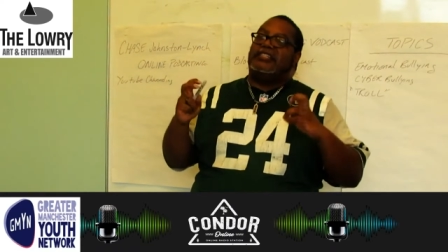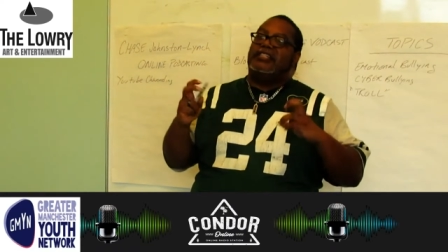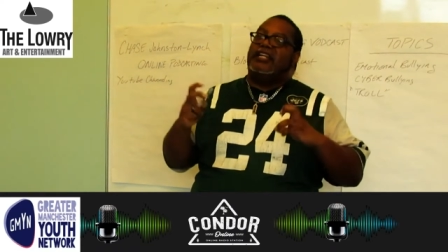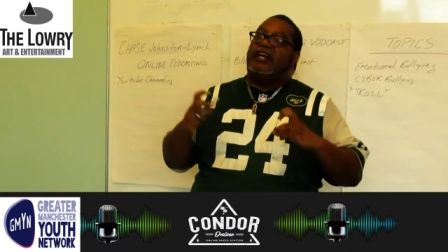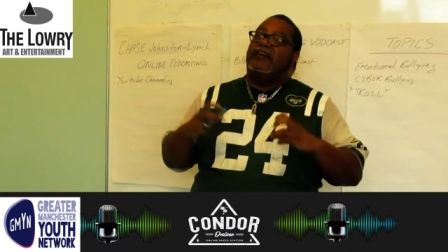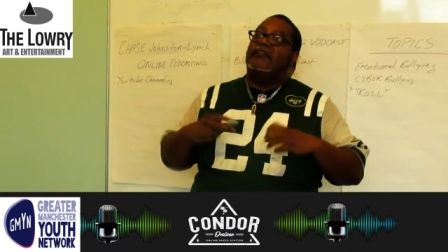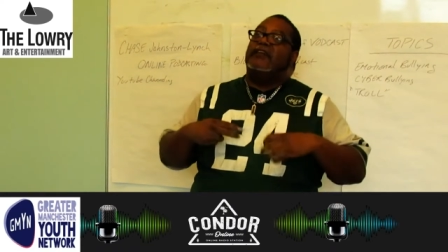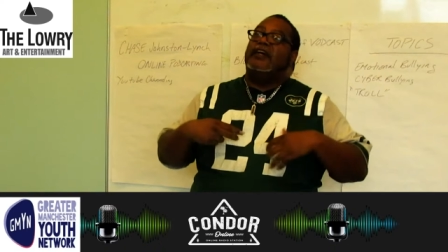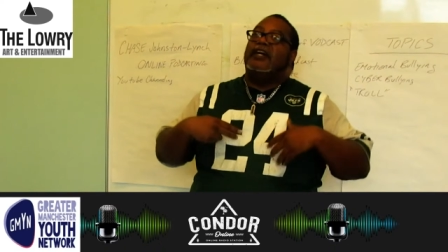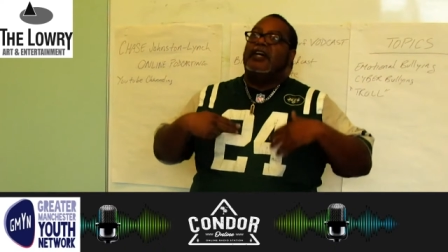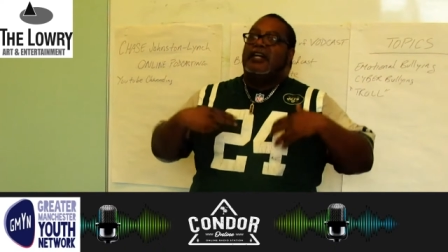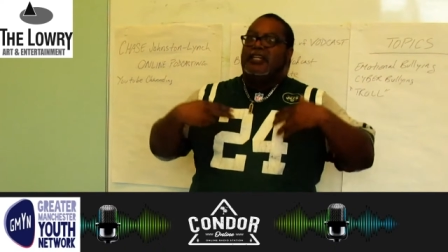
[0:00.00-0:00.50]

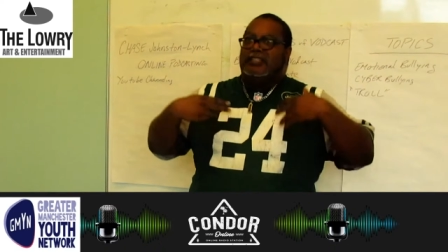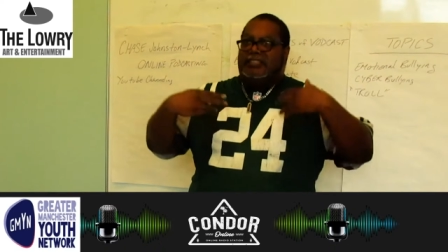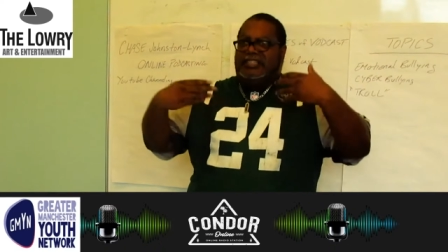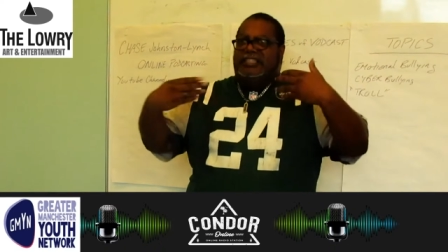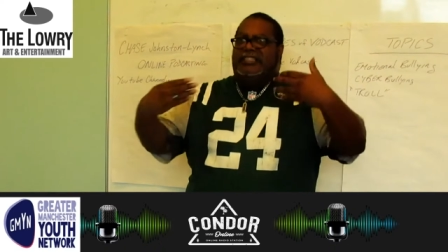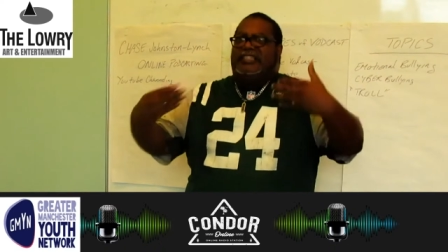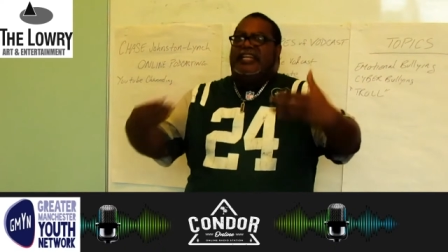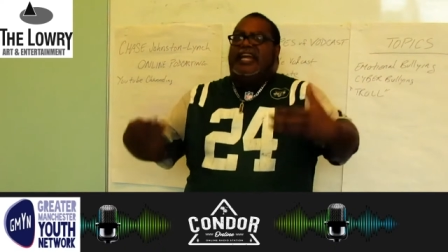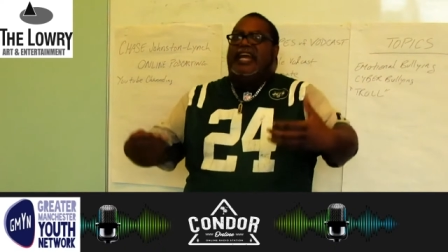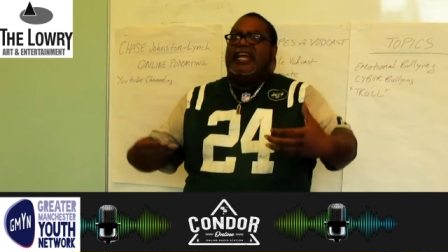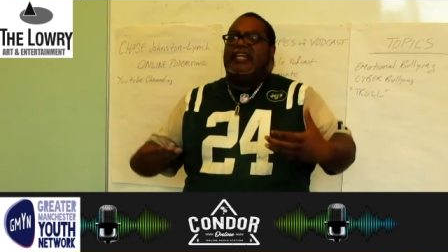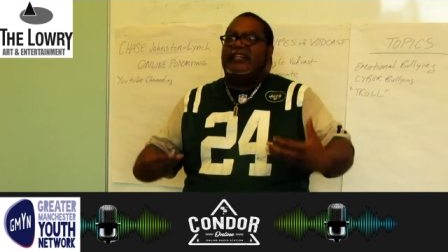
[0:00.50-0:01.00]
enough to
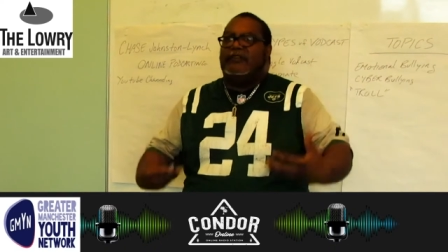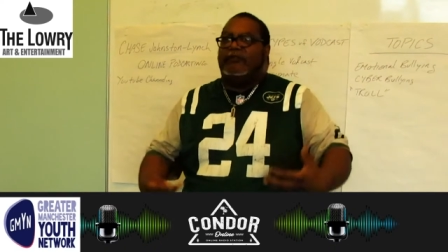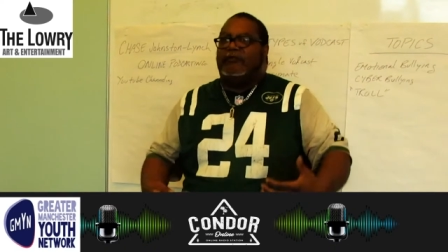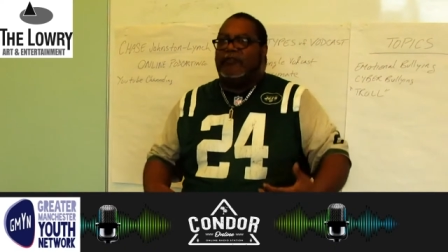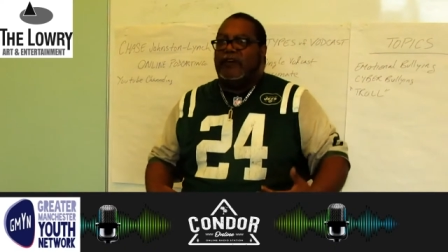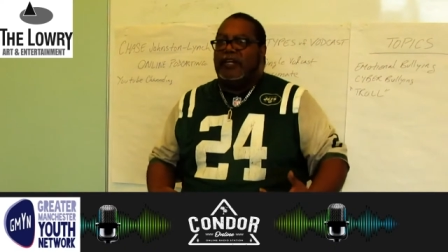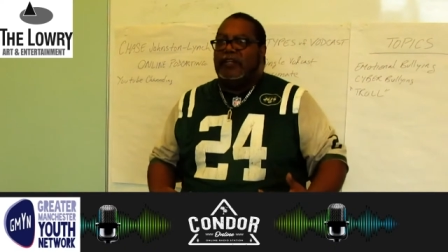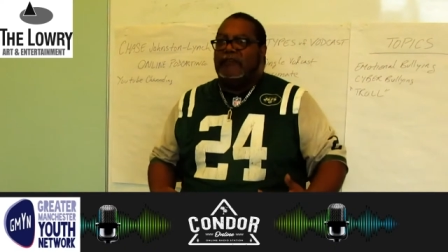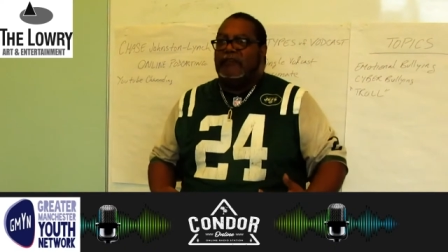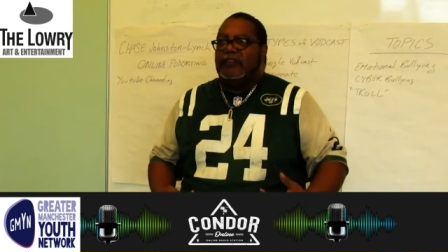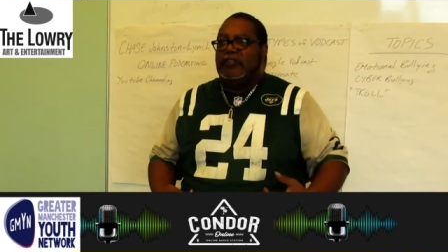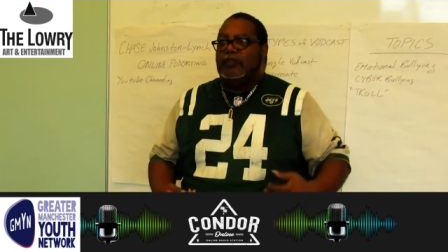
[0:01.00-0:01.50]
stand in
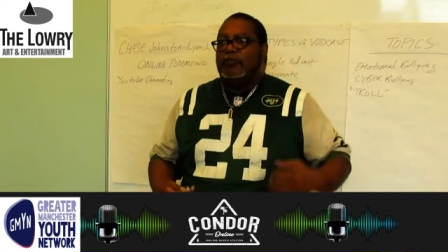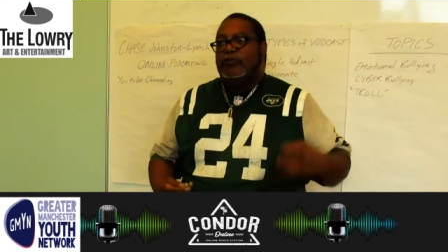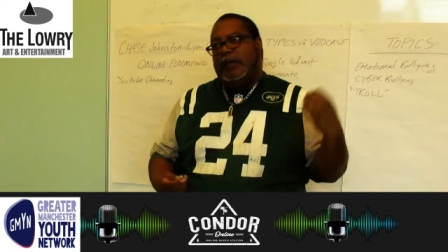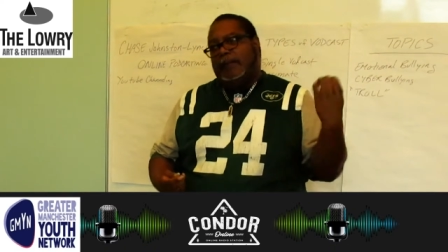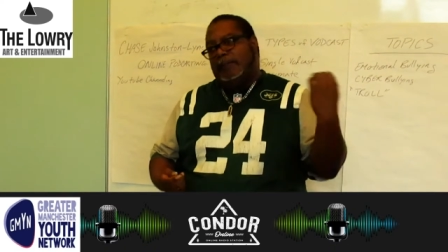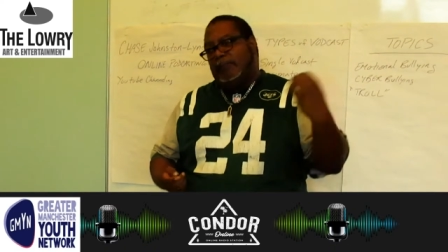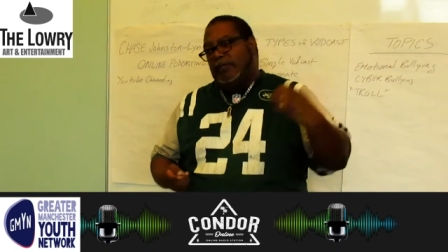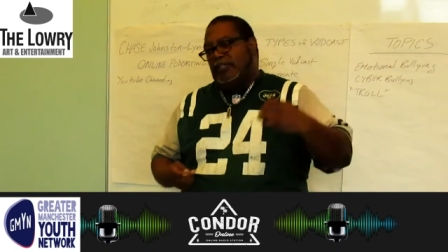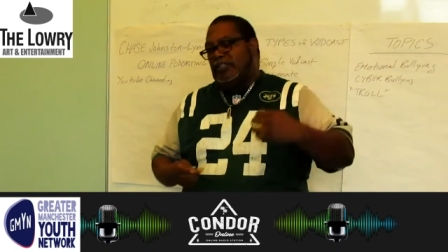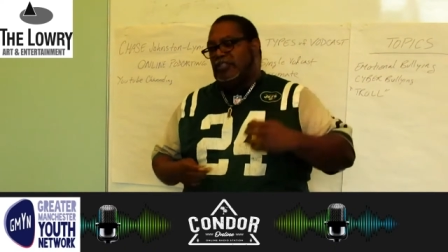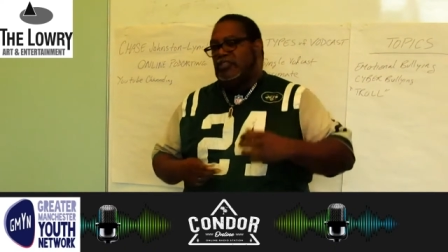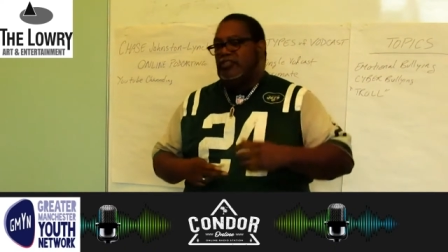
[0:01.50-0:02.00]
front of you
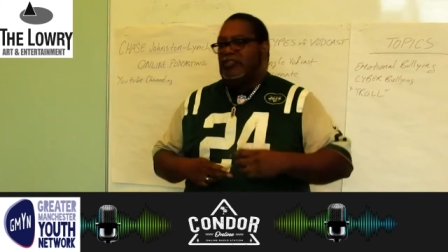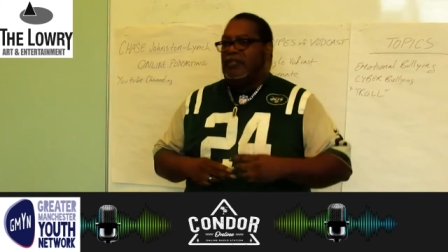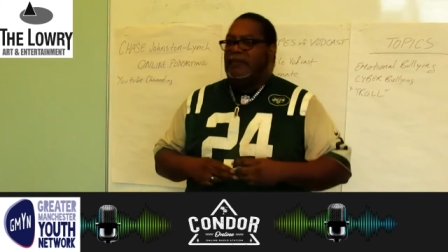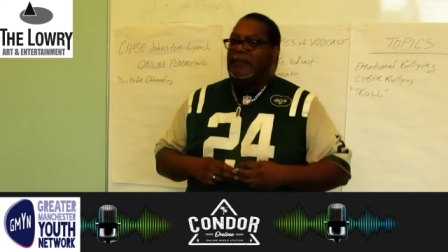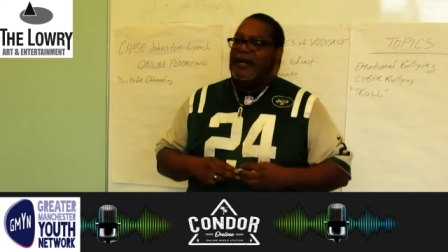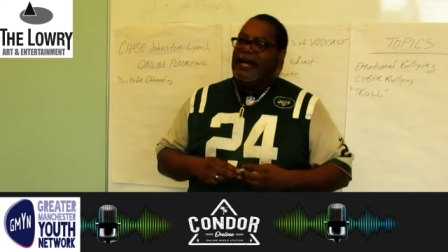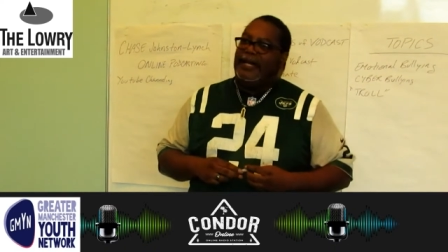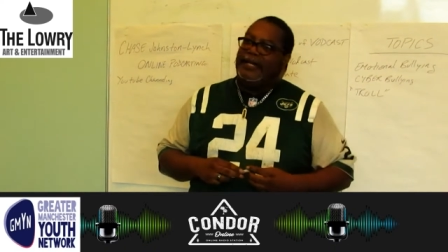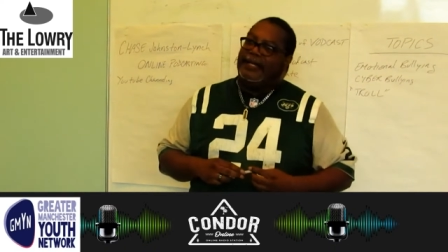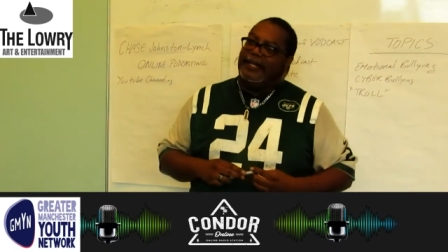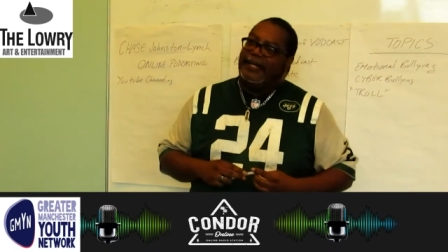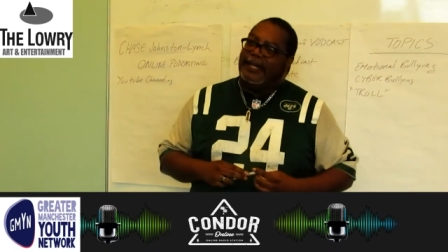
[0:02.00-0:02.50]
and punch you in the
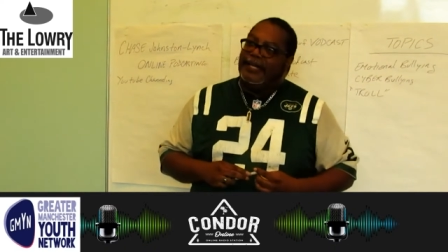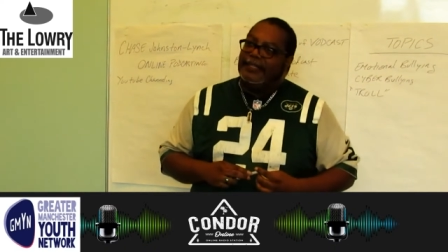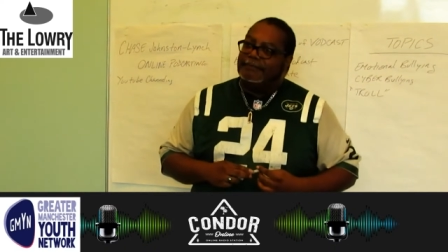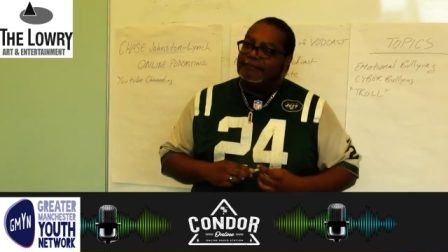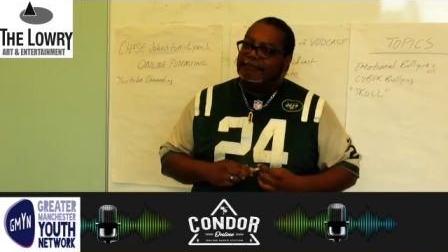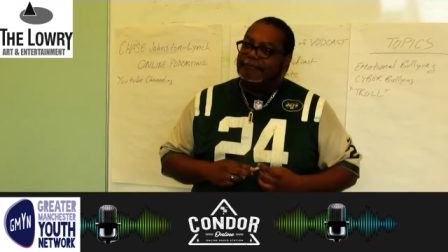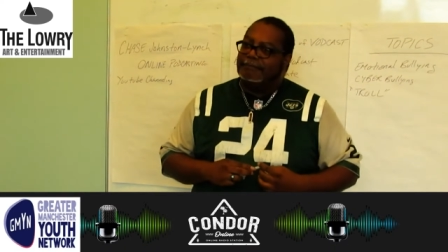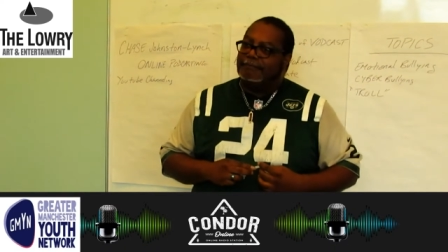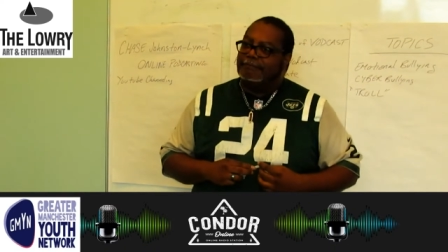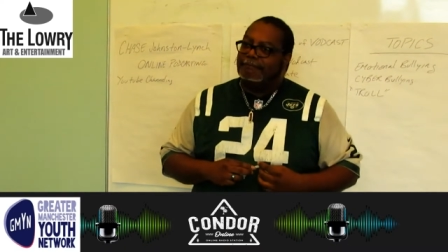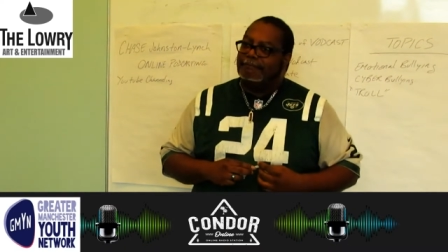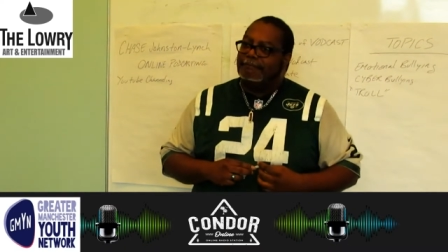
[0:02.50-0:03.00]
back of the head,